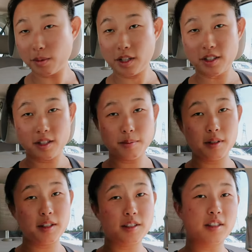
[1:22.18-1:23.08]
wanted
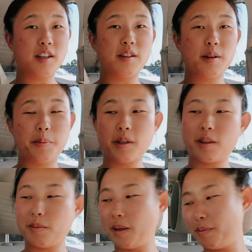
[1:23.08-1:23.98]
something, so I picked
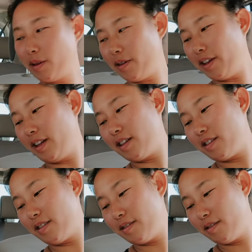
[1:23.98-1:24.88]
them up. They're like
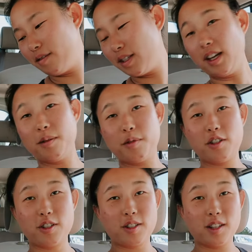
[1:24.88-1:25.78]

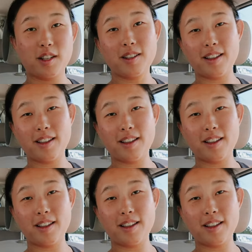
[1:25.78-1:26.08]
sandwiches that they